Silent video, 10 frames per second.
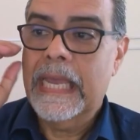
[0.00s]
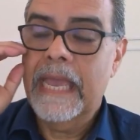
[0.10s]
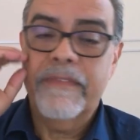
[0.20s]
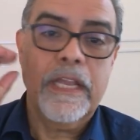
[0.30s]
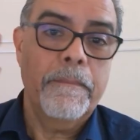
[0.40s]

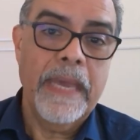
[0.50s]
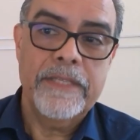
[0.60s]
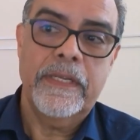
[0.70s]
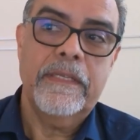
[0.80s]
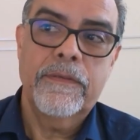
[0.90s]
have the
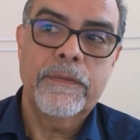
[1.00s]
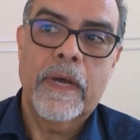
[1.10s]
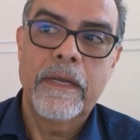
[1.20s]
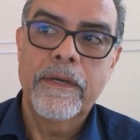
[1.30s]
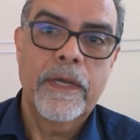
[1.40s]
capacity to
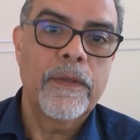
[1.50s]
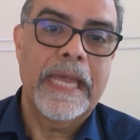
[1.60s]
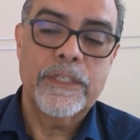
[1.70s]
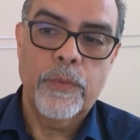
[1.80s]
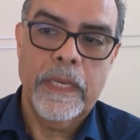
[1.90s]
unload
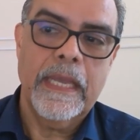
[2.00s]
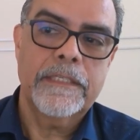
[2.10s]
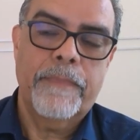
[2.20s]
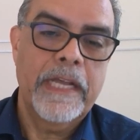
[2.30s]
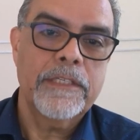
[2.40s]
as quick as
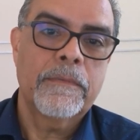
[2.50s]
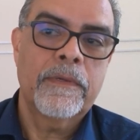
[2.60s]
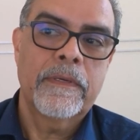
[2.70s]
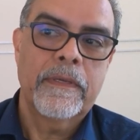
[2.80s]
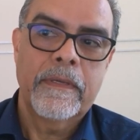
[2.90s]

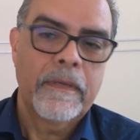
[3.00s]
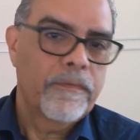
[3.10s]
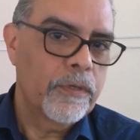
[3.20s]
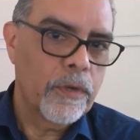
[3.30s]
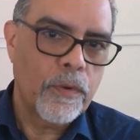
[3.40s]
possible
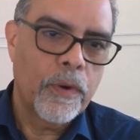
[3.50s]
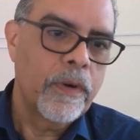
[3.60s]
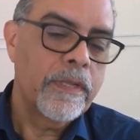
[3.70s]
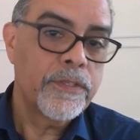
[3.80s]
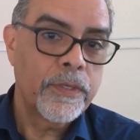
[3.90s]
for your
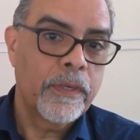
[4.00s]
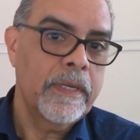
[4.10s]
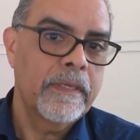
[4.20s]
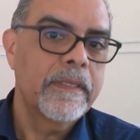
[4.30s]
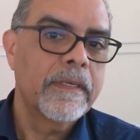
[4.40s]
corn and
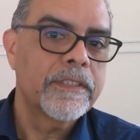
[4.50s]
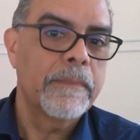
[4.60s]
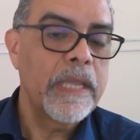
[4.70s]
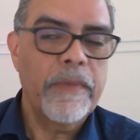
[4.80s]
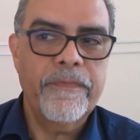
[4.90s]
soy.
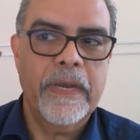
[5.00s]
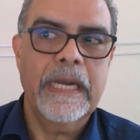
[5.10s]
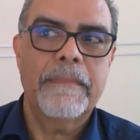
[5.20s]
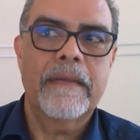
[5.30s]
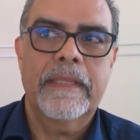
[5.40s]
Sometimes we forget
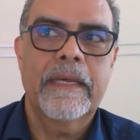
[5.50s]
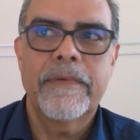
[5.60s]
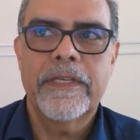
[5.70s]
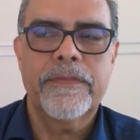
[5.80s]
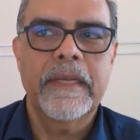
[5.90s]
about that.
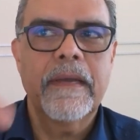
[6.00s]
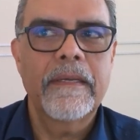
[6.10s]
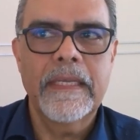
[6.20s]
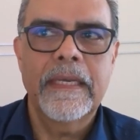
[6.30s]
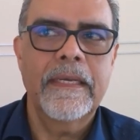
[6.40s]
We just think, oh
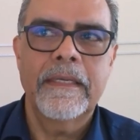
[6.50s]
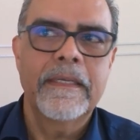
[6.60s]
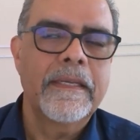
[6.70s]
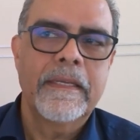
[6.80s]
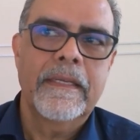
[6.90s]
yeah,
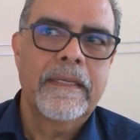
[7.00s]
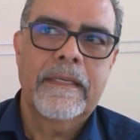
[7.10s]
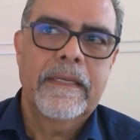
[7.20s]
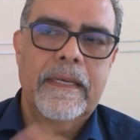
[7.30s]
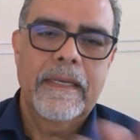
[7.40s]

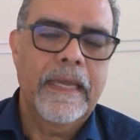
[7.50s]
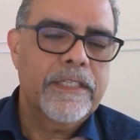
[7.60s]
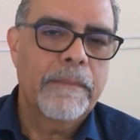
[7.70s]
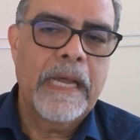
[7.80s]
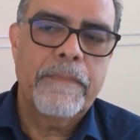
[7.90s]
X
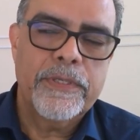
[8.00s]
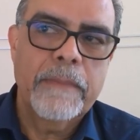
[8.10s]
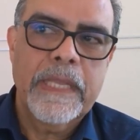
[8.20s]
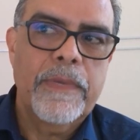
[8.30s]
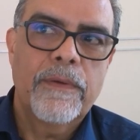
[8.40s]
amount, but
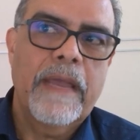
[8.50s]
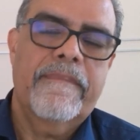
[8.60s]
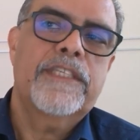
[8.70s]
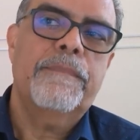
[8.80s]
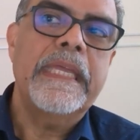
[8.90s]
sometimes we don't have
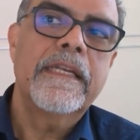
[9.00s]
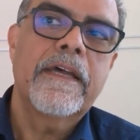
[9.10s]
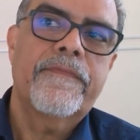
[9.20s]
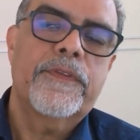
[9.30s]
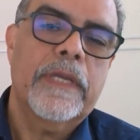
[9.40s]
the speed
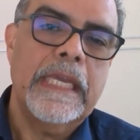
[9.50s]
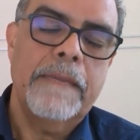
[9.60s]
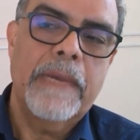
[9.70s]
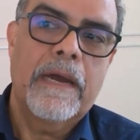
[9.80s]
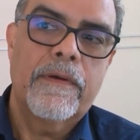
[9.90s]
enough to
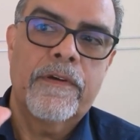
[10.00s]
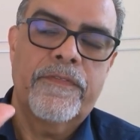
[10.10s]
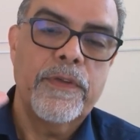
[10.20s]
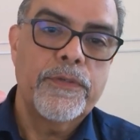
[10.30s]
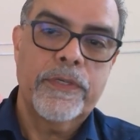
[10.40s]
keep our
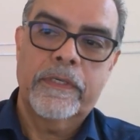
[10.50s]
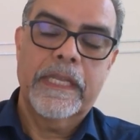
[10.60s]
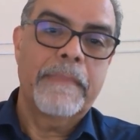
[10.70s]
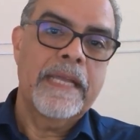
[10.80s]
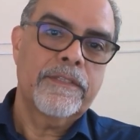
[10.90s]
future
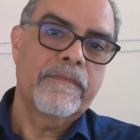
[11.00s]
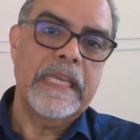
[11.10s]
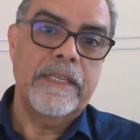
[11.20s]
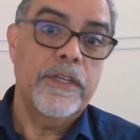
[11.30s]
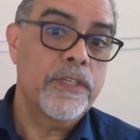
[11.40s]
demands of
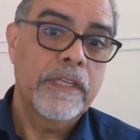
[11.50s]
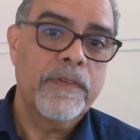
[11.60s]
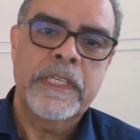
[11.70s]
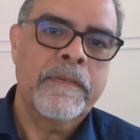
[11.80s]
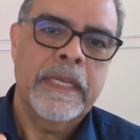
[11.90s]
need just in the
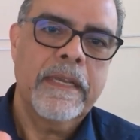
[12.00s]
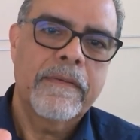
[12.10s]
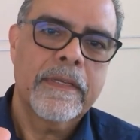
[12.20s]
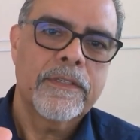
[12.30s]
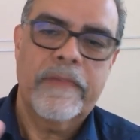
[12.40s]
receiving
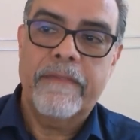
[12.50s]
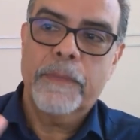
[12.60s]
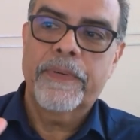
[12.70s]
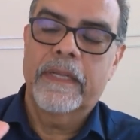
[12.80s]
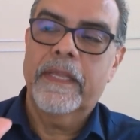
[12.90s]
area. So we have to
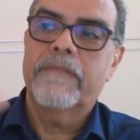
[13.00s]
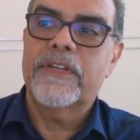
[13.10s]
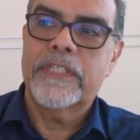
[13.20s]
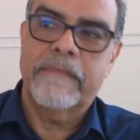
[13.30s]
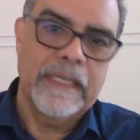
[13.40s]
put another
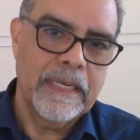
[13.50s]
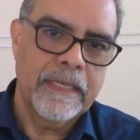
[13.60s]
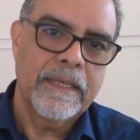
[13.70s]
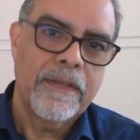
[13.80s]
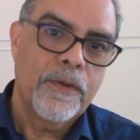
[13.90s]
receiving leg,
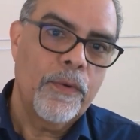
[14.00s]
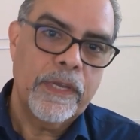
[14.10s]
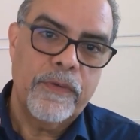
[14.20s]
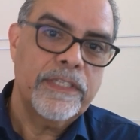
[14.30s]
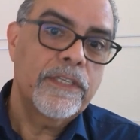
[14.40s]
or
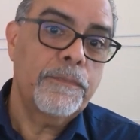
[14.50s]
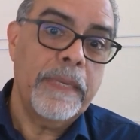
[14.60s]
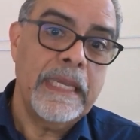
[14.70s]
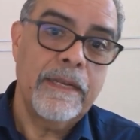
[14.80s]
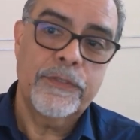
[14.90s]
increase the
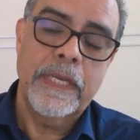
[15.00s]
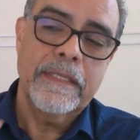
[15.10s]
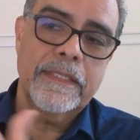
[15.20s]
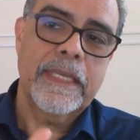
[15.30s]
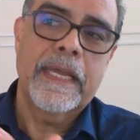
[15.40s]
speed, or change
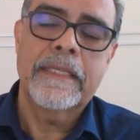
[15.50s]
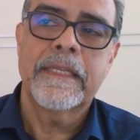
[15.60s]
the size.